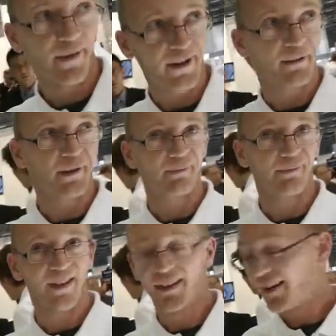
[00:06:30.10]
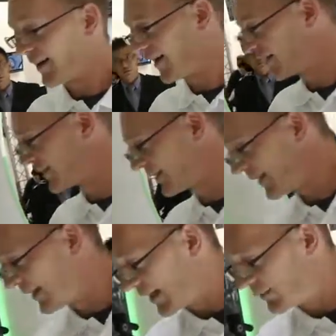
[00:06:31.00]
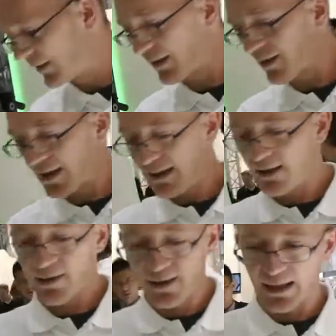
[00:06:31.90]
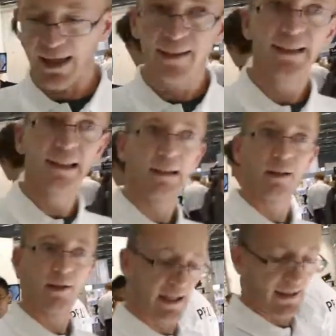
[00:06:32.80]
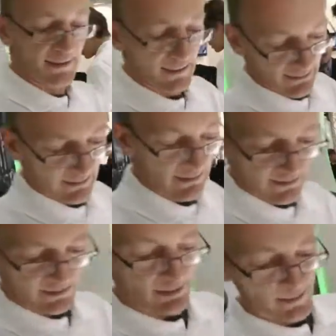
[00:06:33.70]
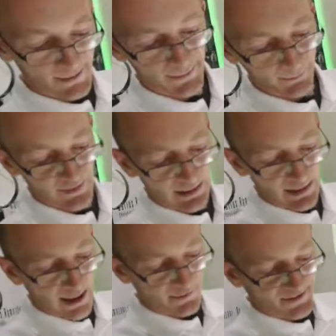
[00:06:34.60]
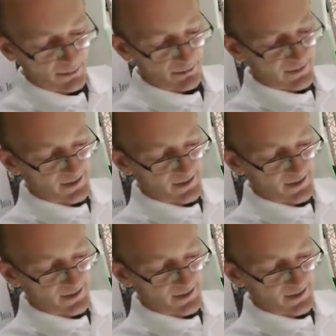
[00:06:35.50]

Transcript: This one, and even the Hensel dishes have some